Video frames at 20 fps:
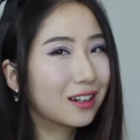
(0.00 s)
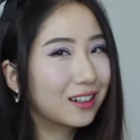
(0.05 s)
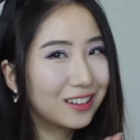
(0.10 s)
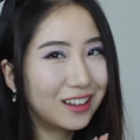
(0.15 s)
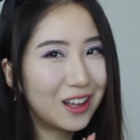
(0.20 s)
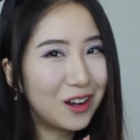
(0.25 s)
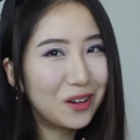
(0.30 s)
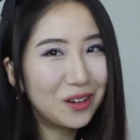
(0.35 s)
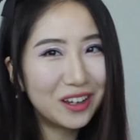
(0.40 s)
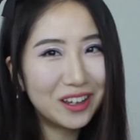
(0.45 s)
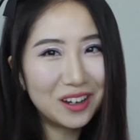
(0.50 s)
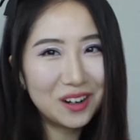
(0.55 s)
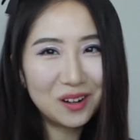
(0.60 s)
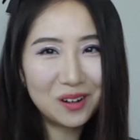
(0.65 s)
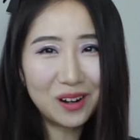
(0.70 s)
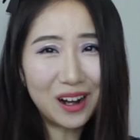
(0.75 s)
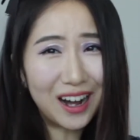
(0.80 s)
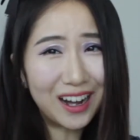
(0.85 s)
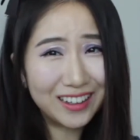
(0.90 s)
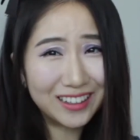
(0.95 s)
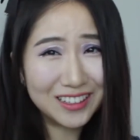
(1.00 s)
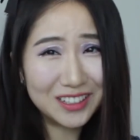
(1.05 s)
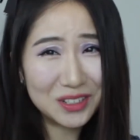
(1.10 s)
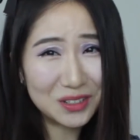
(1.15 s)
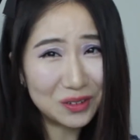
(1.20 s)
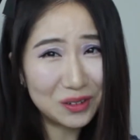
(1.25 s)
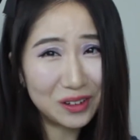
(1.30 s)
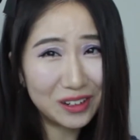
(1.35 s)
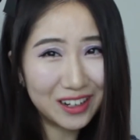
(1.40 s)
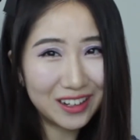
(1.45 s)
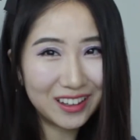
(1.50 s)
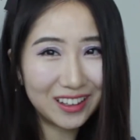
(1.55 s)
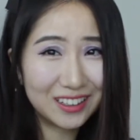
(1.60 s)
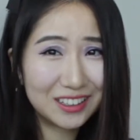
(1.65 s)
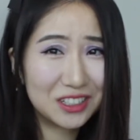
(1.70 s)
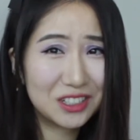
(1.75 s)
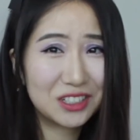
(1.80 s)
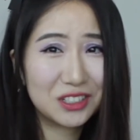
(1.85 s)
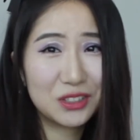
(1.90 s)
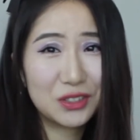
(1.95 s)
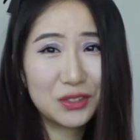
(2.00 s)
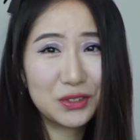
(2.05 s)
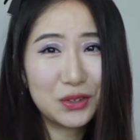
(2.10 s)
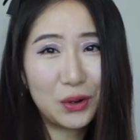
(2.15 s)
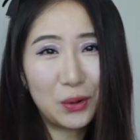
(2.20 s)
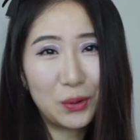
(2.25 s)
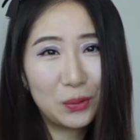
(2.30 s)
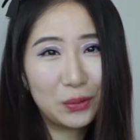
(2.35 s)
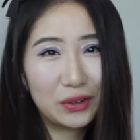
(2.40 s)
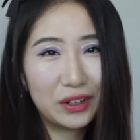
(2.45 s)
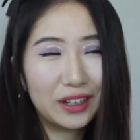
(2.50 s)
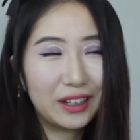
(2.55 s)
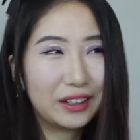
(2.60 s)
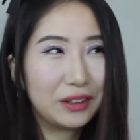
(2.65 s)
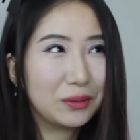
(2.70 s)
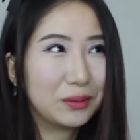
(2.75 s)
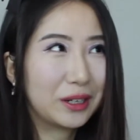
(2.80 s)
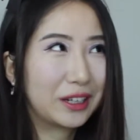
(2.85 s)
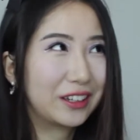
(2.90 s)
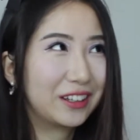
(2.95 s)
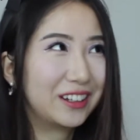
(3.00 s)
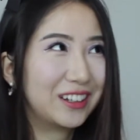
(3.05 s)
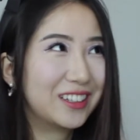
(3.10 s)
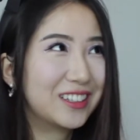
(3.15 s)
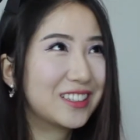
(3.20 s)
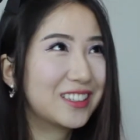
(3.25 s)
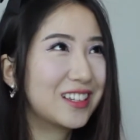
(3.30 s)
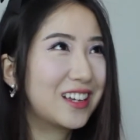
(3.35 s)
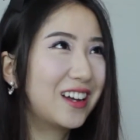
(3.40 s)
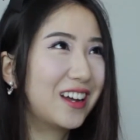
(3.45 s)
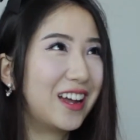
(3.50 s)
Chloe, who I adore. I think she's so pretty, oh my goodness.